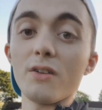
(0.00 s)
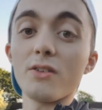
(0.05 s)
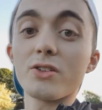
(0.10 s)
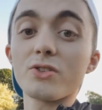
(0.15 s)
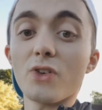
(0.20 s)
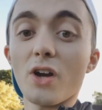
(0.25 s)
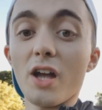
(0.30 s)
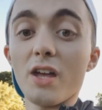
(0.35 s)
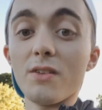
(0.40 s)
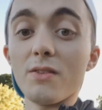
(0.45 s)

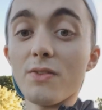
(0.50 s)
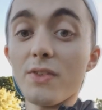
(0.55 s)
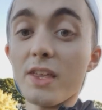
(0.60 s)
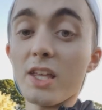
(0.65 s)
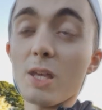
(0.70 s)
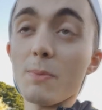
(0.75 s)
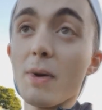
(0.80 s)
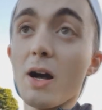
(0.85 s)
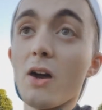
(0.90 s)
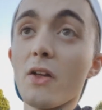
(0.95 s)
try and
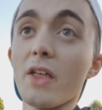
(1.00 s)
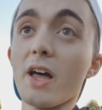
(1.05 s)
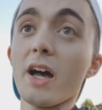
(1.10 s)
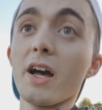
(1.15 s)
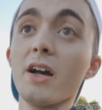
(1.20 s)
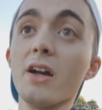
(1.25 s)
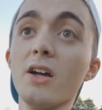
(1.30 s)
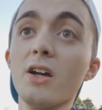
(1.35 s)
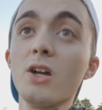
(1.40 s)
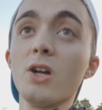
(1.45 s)
think about
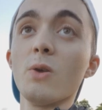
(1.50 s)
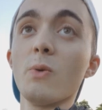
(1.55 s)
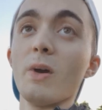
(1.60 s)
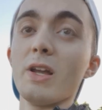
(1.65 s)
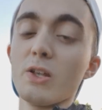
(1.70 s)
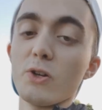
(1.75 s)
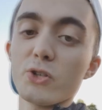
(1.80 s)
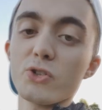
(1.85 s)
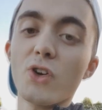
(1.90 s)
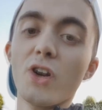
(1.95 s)
that when
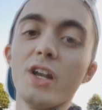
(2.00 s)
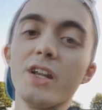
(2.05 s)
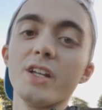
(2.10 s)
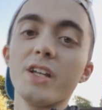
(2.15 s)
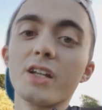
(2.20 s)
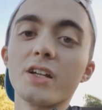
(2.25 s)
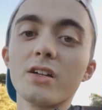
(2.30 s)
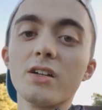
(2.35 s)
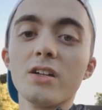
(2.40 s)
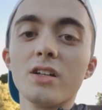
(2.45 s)
you're
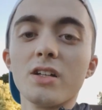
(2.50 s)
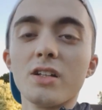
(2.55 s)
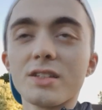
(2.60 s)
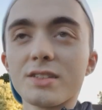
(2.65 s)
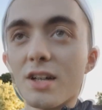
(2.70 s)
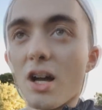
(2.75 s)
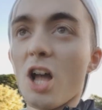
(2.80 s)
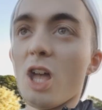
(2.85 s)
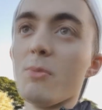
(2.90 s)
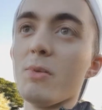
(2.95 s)
training:
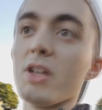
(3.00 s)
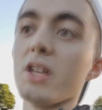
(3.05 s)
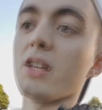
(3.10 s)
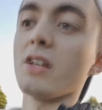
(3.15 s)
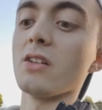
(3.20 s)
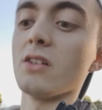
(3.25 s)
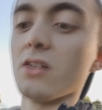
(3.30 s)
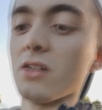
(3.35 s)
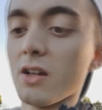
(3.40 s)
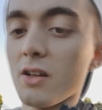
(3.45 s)

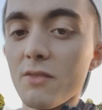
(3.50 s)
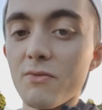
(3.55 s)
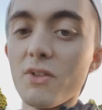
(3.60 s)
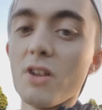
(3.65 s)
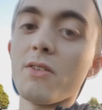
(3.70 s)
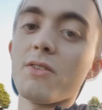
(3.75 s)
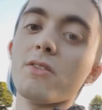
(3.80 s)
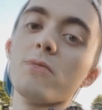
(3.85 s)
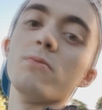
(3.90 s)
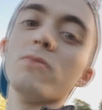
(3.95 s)
timing and
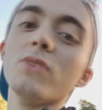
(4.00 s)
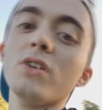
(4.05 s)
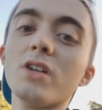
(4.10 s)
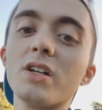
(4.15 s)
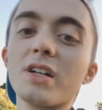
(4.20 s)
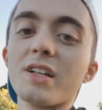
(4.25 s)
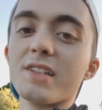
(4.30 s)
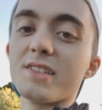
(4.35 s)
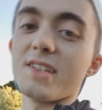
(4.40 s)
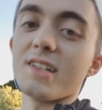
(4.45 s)
rhythm,
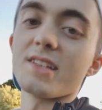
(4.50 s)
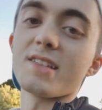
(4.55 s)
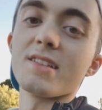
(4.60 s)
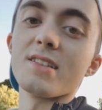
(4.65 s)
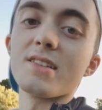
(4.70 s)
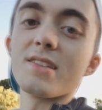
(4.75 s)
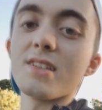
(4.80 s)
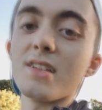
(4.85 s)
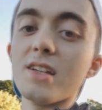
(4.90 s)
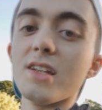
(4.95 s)

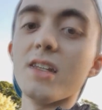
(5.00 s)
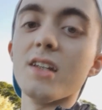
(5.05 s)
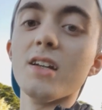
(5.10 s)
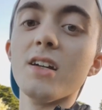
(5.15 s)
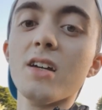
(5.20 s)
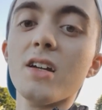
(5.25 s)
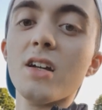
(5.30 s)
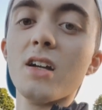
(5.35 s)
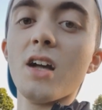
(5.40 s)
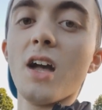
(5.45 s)
consistency
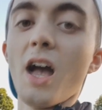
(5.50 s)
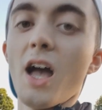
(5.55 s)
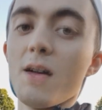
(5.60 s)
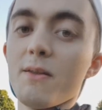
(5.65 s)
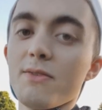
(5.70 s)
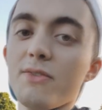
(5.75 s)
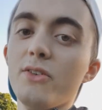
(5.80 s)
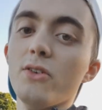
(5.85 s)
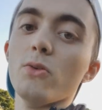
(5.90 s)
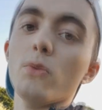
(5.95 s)

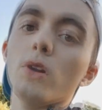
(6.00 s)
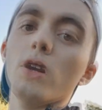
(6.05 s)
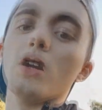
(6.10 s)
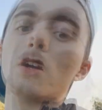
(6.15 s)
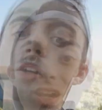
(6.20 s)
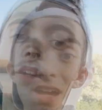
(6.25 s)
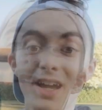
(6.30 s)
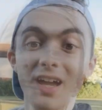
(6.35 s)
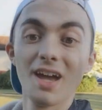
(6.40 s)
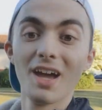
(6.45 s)
and
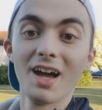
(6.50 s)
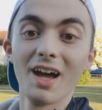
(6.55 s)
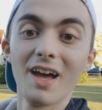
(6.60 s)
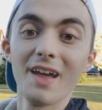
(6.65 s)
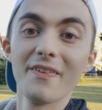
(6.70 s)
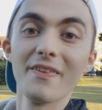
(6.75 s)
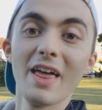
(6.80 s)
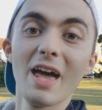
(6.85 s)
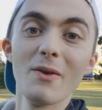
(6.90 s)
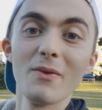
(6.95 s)
footwork.
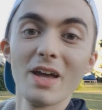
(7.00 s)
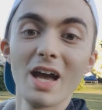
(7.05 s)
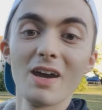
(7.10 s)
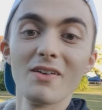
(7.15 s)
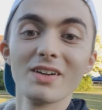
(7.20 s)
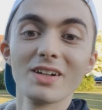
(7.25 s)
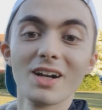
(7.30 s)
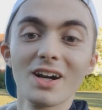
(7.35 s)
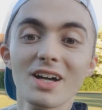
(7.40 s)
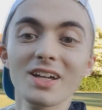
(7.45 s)
There we have
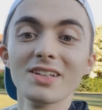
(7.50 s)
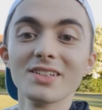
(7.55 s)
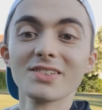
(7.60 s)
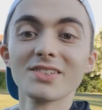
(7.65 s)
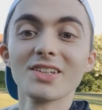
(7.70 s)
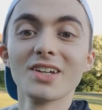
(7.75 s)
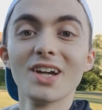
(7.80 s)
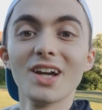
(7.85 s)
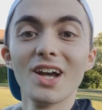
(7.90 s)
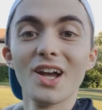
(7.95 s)
it,
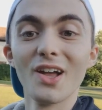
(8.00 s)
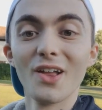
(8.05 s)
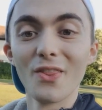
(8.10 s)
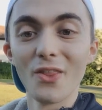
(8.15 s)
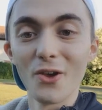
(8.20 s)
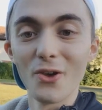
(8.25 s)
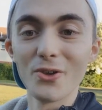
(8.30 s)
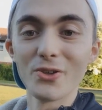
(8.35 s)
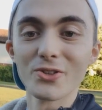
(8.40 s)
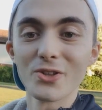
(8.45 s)
guys.
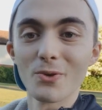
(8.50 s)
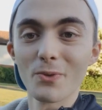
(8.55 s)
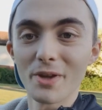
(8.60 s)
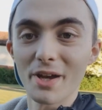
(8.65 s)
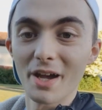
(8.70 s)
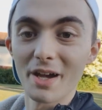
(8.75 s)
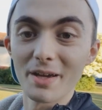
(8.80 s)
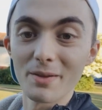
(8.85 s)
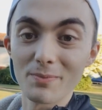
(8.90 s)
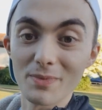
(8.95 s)
Those are what
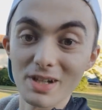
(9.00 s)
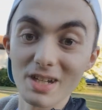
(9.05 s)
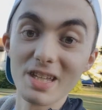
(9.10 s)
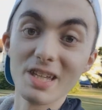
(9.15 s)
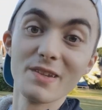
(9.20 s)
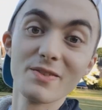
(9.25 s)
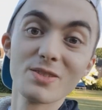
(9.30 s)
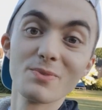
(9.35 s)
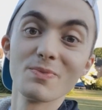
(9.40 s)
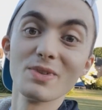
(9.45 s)
I
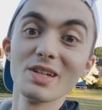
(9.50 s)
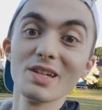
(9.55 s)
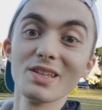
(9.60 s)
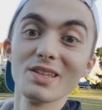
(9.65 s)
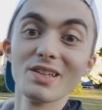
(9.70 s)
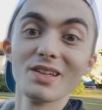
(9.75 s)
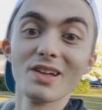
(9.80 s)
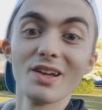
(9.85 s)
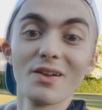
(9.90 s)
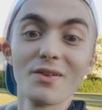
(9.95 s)
believe to
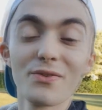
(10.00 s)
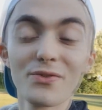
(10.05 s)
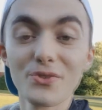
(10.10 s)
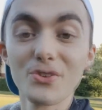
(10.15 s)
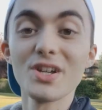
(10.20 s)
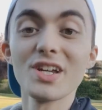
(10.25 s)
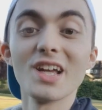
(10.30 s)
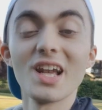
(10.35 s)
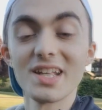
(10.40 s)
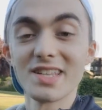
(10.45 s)
be
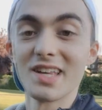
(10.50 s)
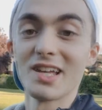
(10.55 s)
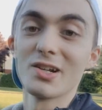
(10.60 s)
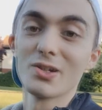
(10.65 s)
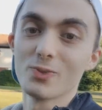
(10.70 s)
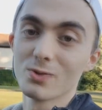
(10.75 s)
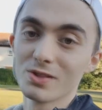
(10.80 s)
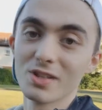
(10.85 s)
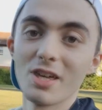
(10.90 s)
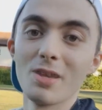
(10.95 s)
3
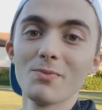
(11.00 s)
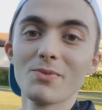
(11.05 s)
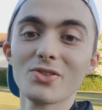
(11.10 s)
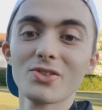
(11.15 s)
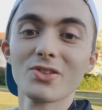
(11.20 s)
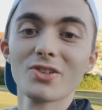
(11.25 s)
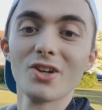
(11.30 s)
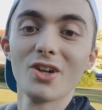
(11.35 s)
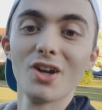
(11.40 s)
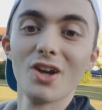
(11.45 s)
essential
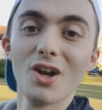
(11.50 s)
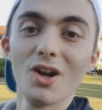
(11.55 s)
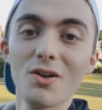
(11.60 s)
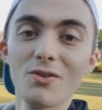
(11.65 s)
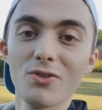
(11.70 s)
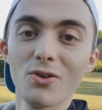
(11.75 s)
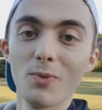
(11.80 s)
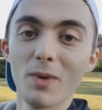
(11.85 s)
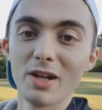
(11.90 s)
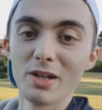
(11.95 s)
tips
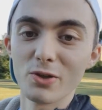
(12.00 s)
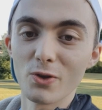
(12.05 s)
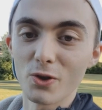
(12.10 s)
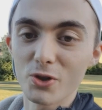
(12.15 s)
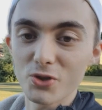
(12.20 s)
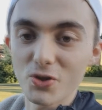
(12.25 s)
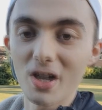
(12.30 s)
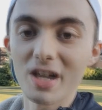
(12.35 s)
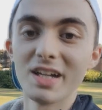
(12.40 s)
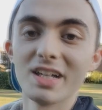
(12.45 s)
for when you're
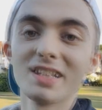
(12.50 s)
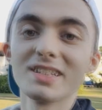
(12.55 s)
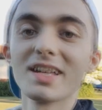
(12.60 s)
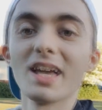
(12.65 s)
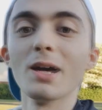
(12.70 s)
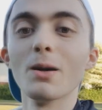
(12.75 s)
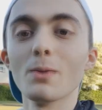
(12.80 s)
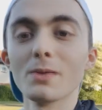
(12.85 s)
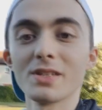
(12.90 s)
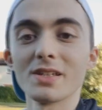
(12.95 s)
training
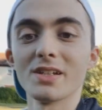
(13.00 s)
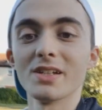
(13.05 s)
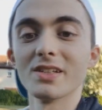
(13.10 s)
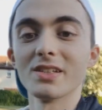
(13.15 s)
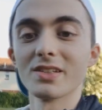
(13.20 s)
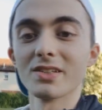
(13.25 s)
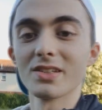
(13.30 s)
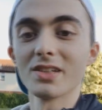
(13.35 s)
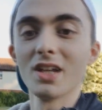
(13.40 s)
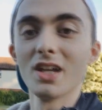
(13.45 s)
table
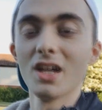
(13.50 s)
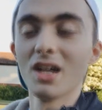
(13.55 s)
tennis.